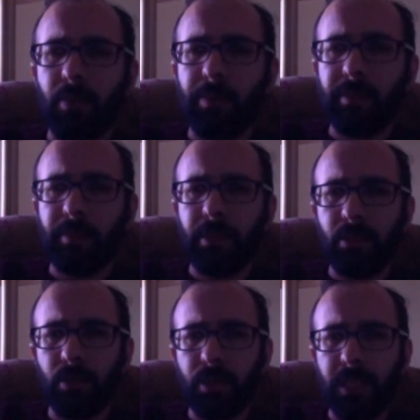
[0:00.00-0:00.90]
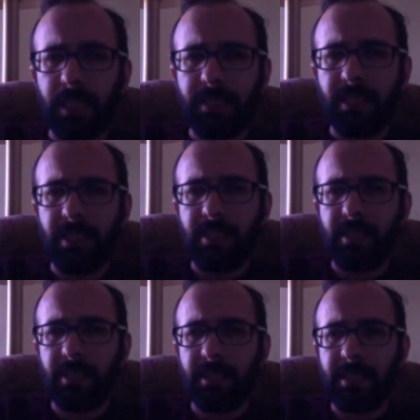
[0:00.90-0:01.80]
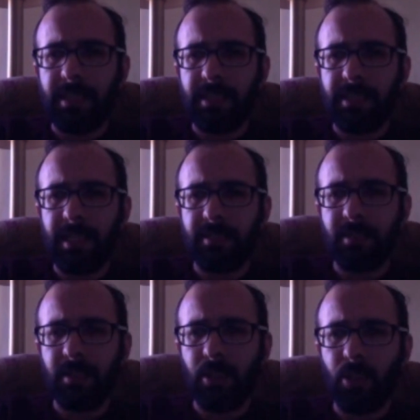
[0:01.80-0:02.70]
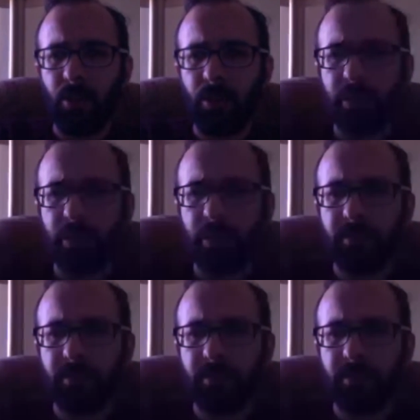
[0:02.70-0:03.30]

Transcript: We'll look at this in the sense that Kuhn